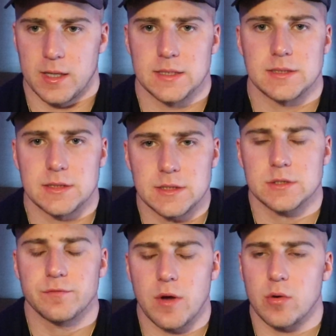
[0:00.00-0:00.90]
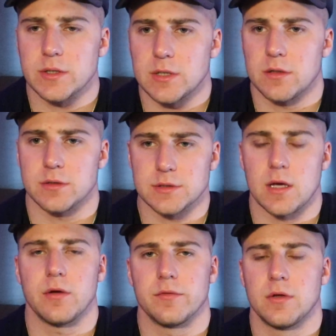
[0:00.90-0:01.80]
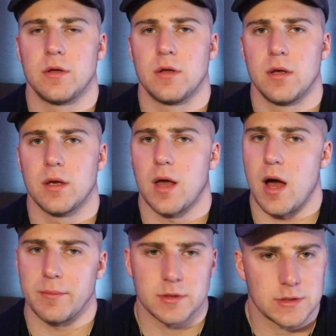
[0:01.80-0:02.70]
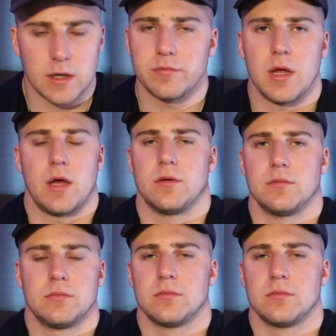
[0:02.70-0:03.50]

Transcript: is to just focus on yourself. Calm yourself down.